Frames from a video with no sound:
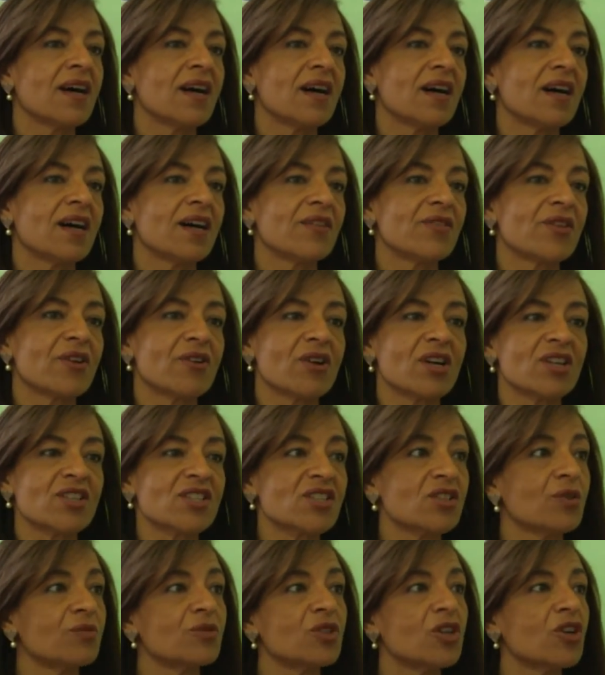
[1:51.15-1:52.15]
Uh, there are
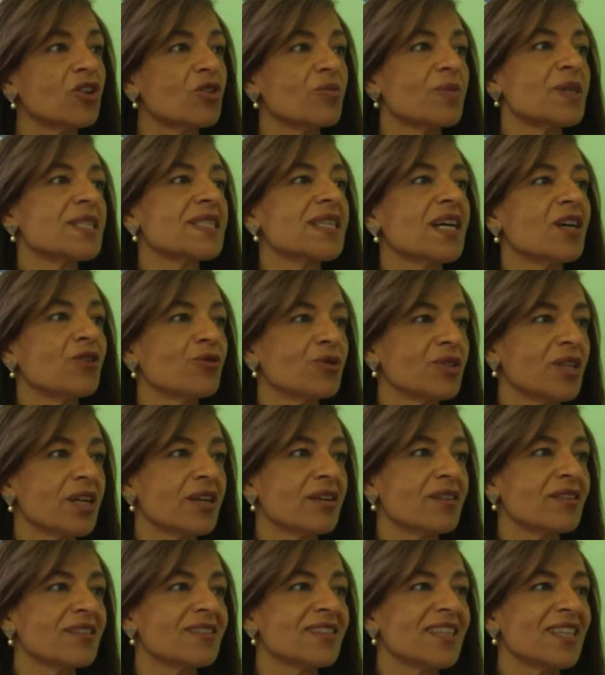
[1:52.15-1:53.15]
some dogmas out
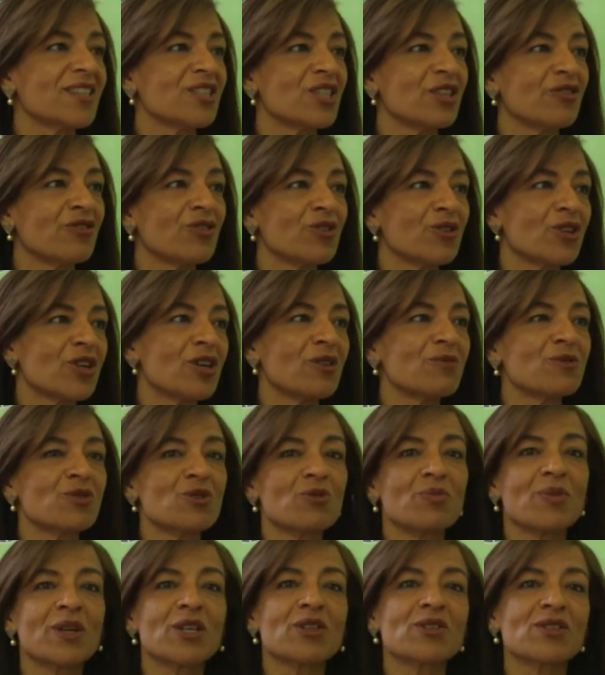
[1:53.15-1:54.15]
there that if you come
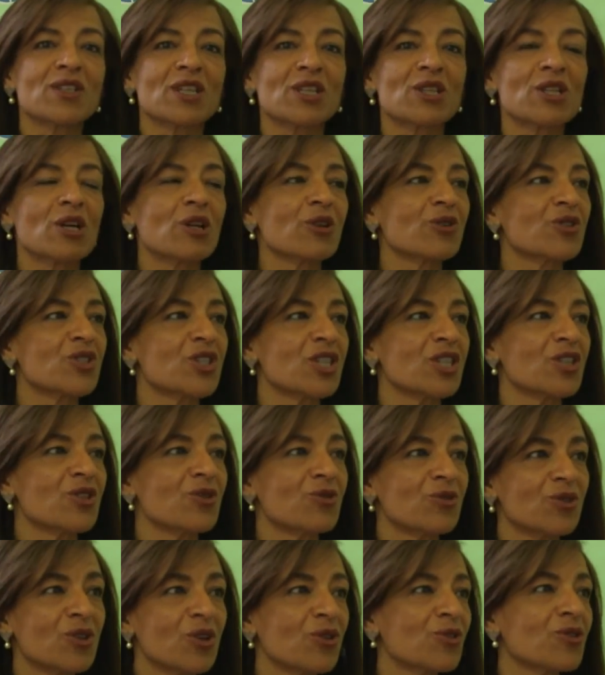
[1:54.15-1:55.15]
to biotechnology,
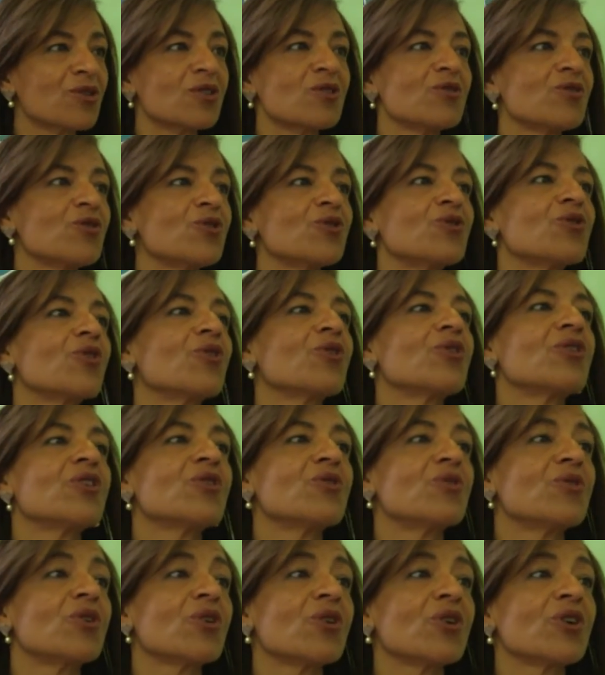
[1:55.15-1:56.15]
you don't, you don't,
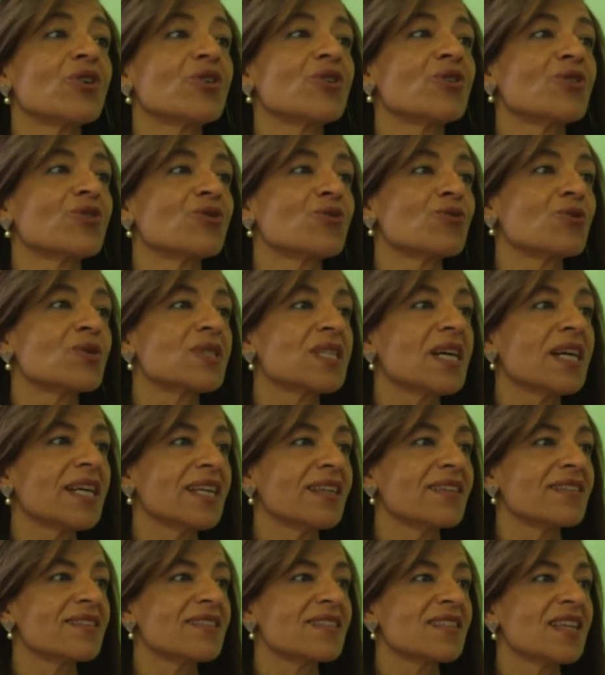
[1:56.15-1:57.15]
you no longer do
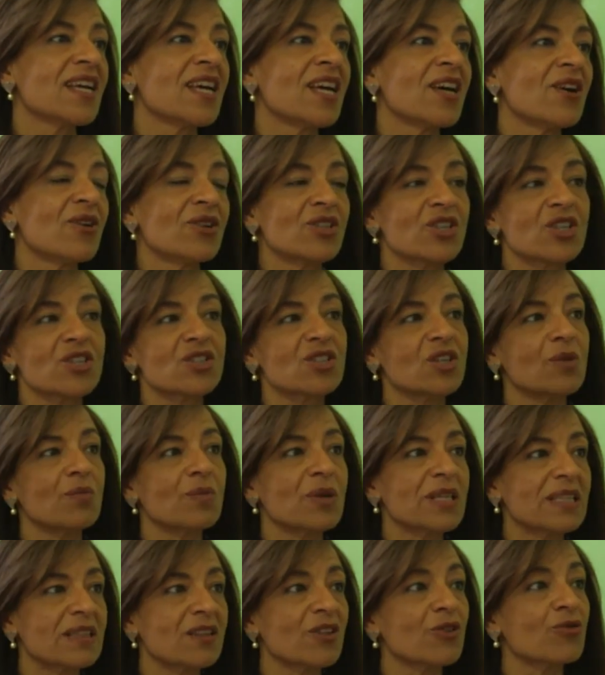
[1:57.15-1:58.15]
science. They're just
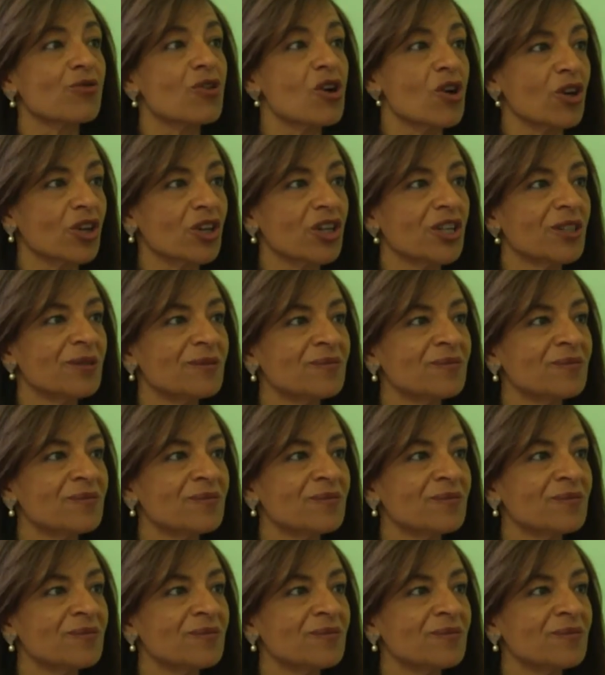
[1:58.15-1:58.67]
completely wrong.